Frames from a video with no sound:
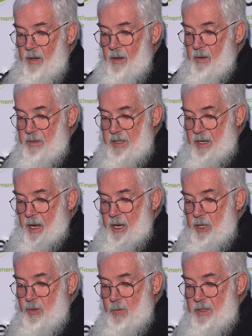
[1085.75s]
On
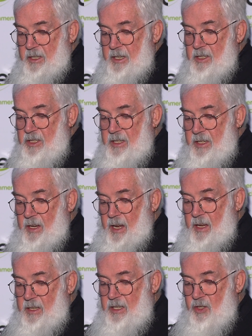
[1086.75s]
stage were
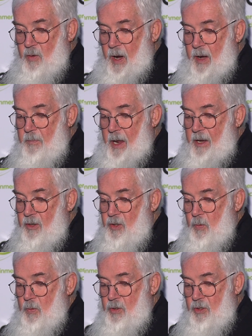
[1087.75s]
6-strand pattern
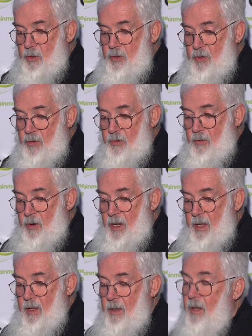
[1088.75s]

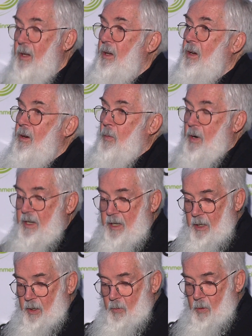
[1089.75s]
223 1
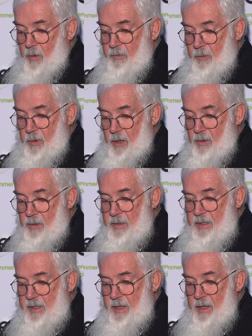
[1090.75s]
kilowatt
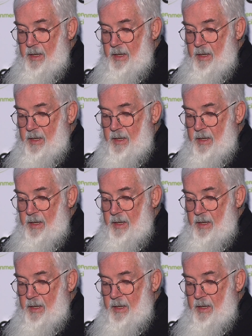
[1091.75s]
Fresnels,